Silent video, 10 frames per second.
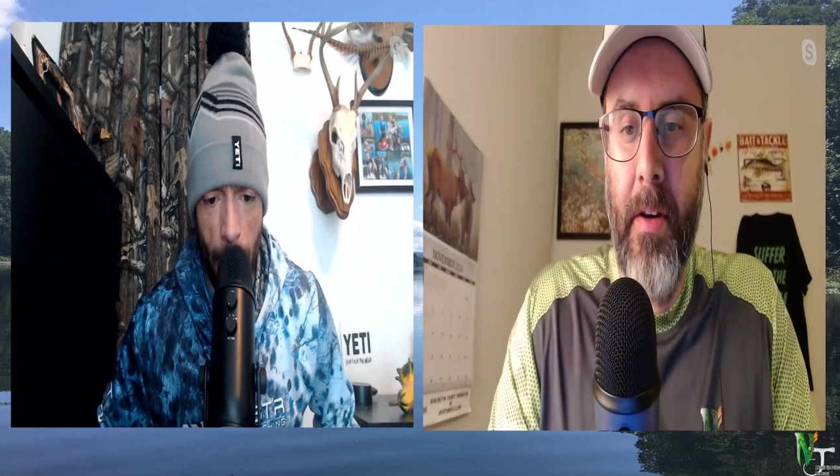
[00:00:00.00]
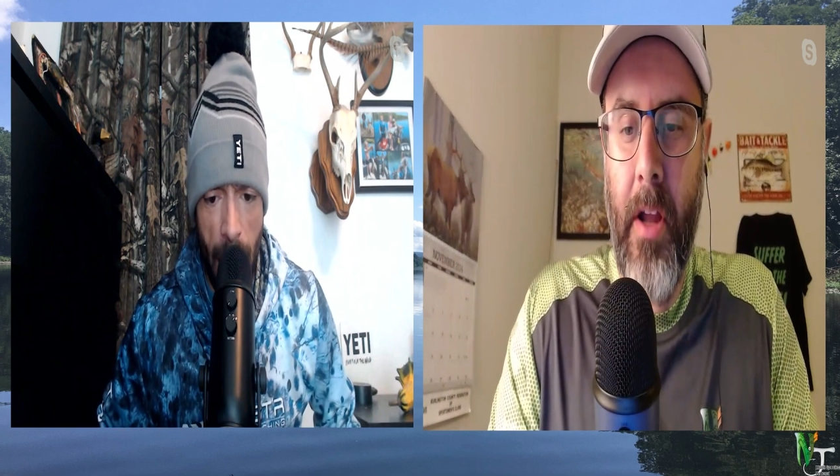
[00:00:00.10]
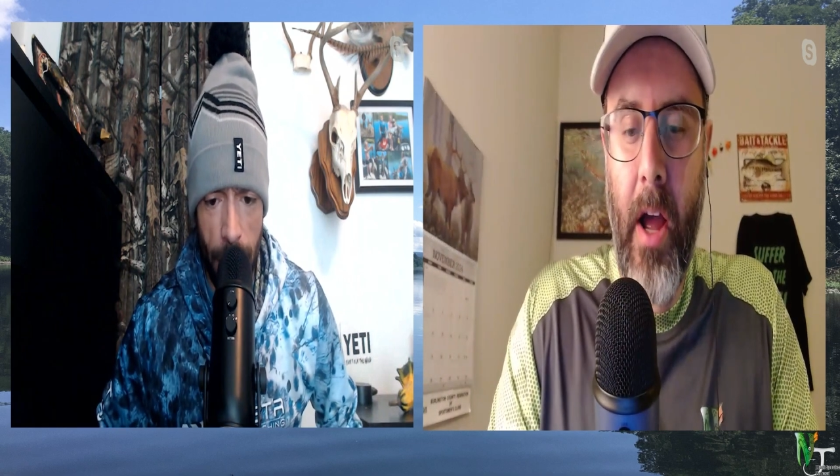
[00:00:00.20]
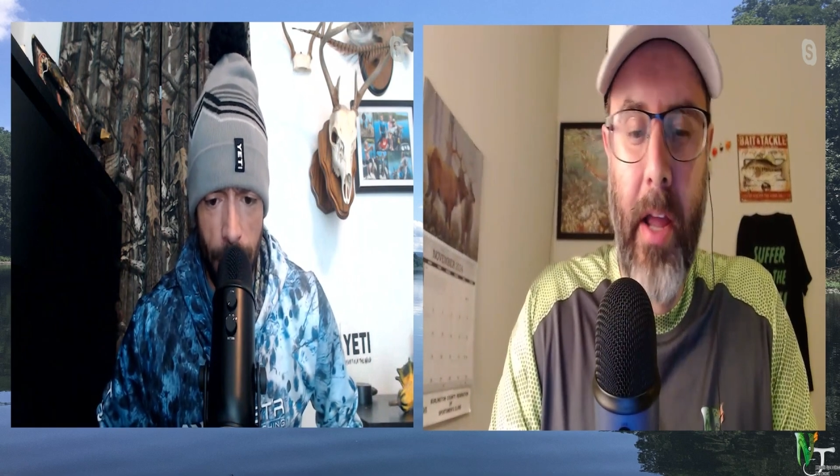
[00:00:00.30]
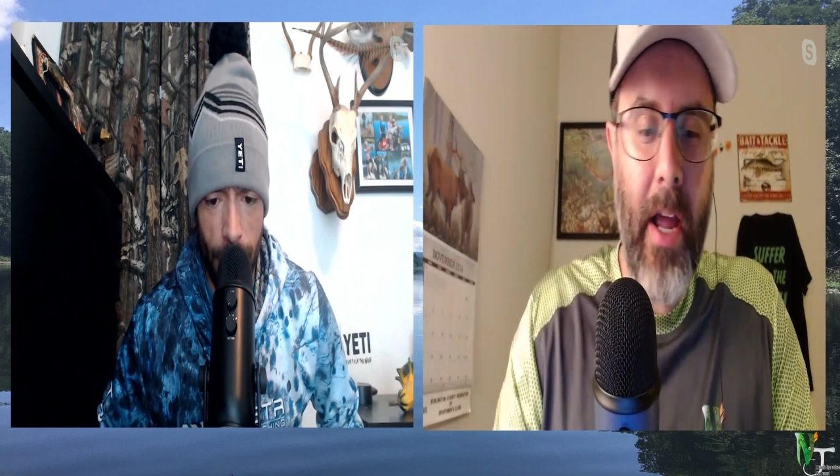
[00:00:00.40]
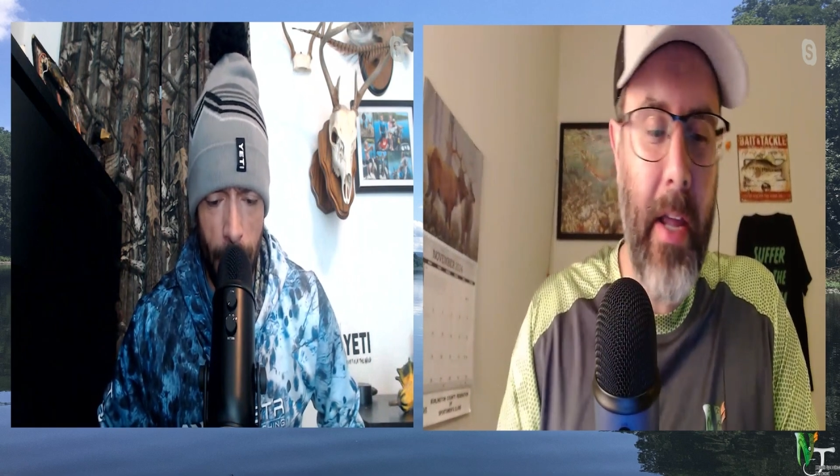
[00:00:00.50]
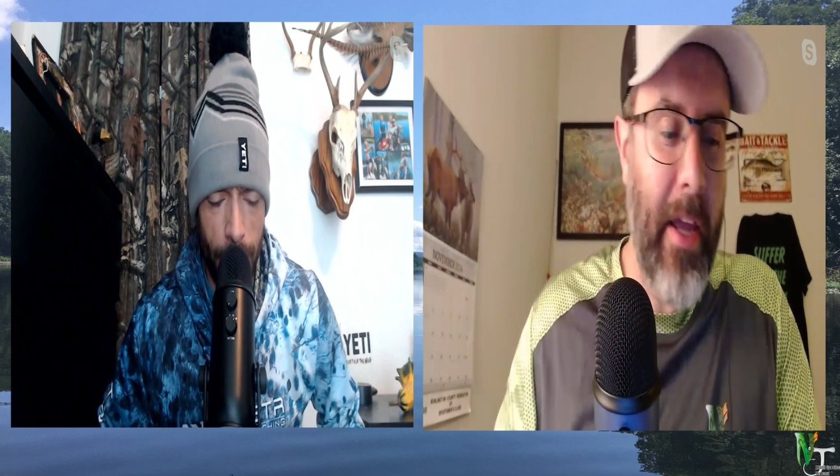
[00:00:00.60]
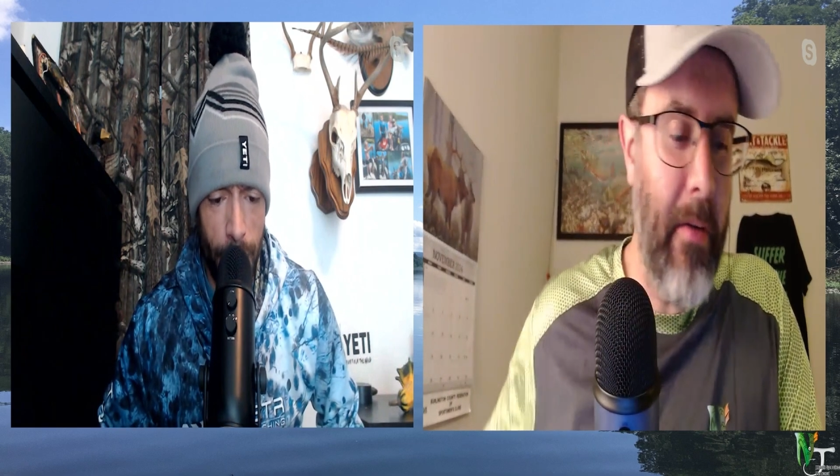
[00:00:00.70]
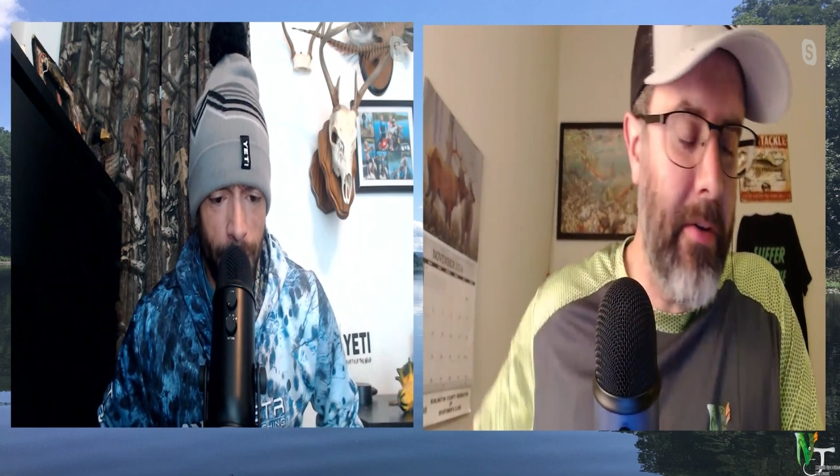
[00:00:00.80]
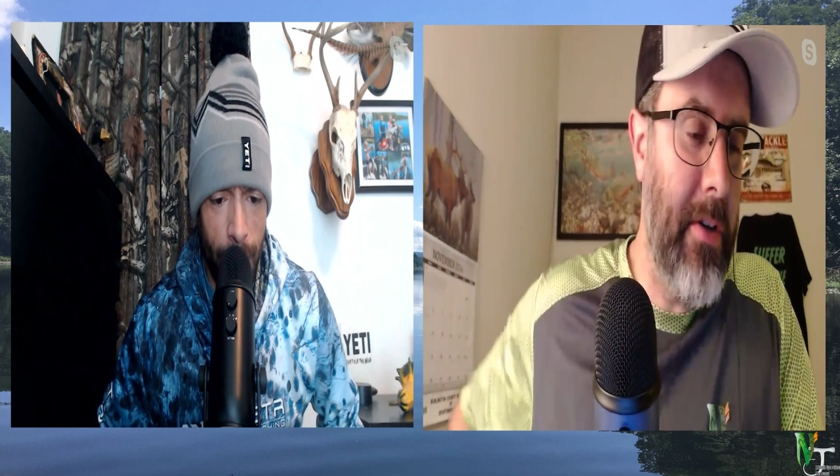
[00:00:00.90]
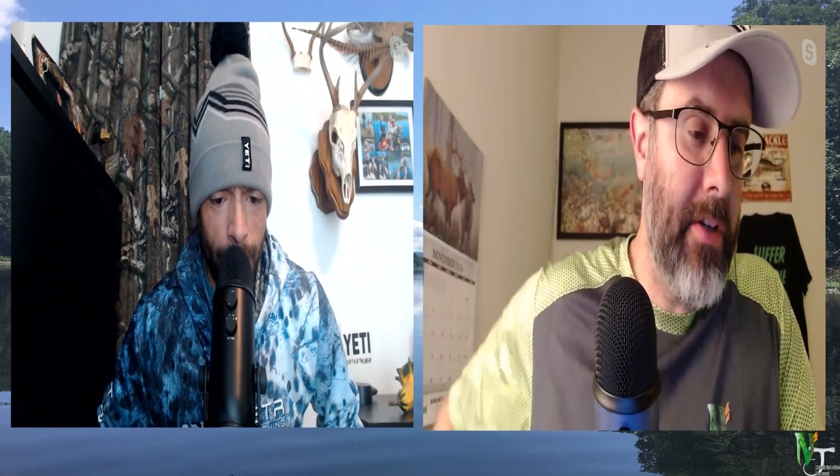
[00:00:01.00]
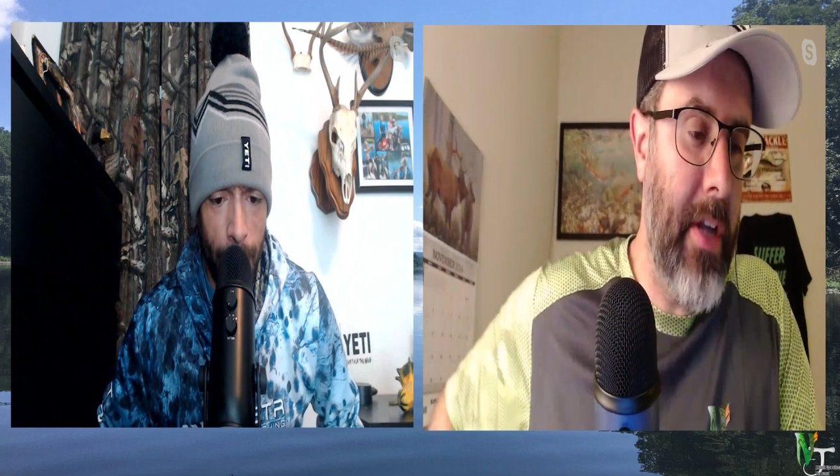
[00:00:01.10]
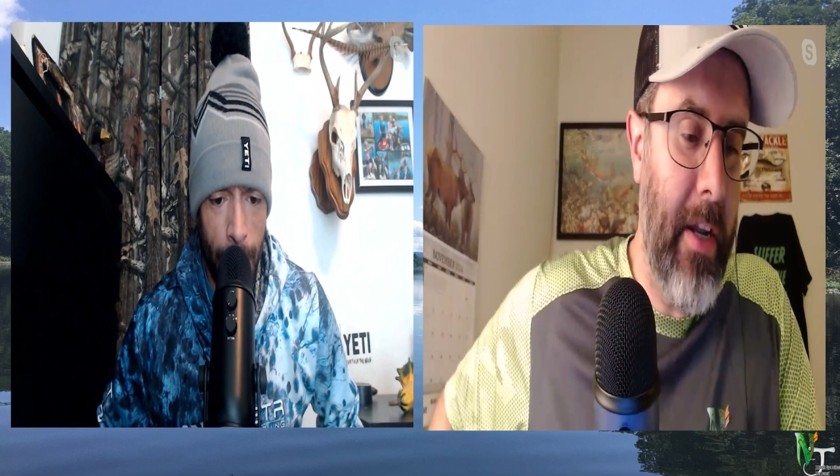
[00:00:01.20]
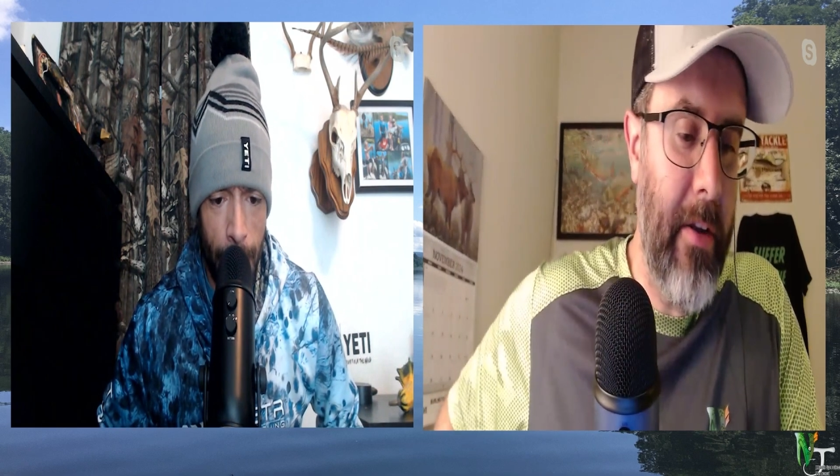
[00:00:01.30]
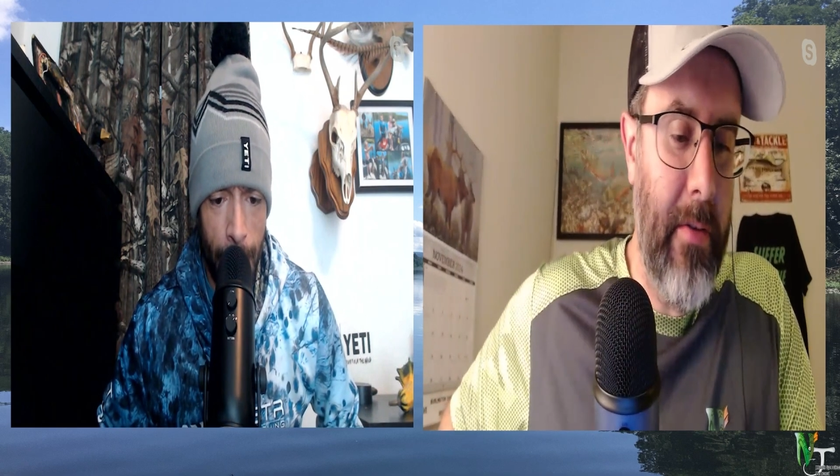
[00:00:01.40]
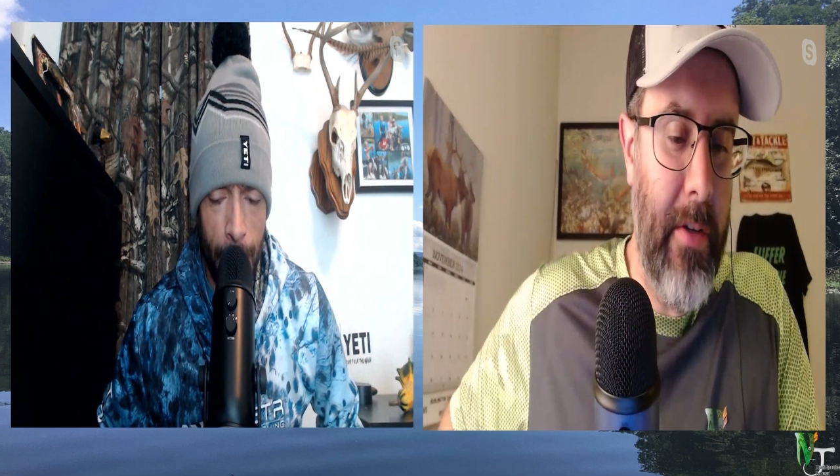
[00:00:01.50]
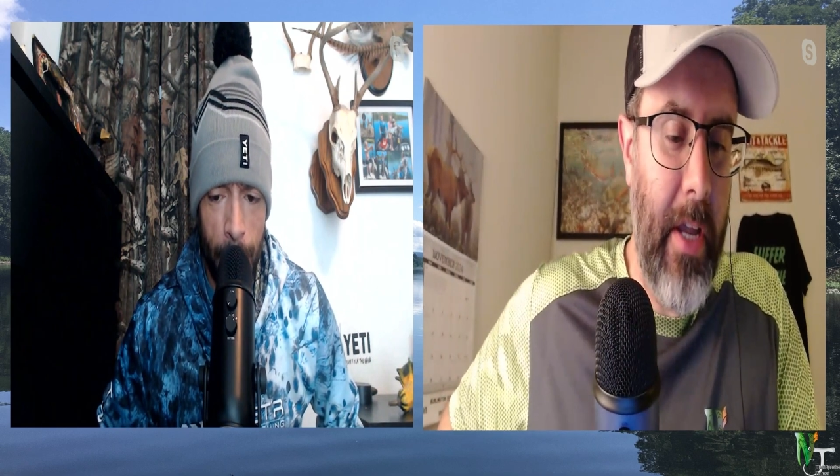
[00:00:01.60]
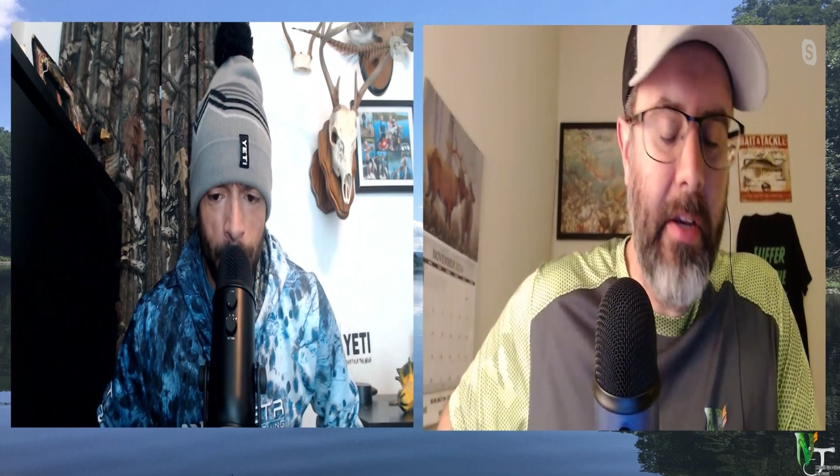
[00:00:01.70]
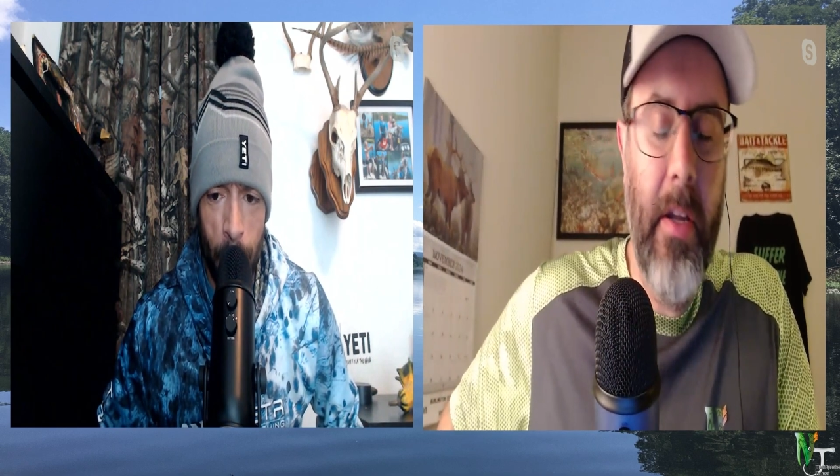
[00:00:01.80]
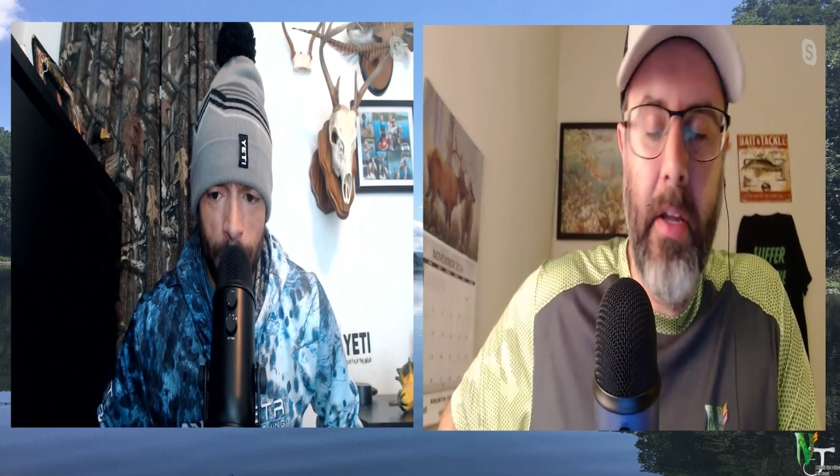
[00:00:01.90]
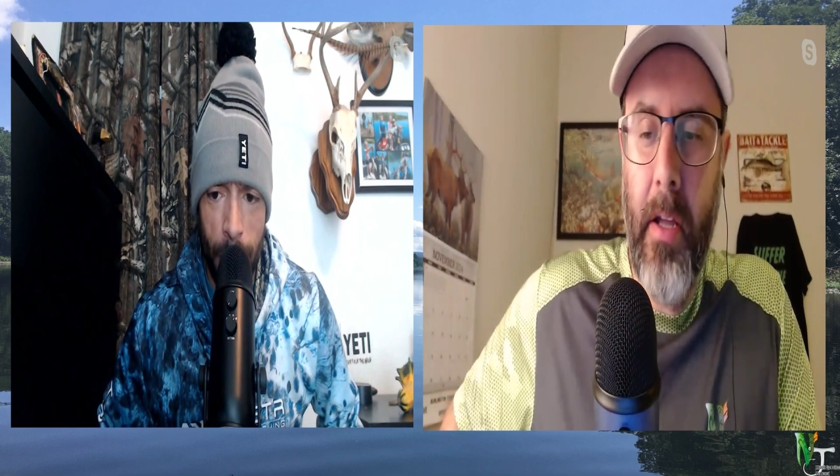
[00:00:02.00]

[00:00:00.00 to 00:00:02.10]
No, I get what you're saying.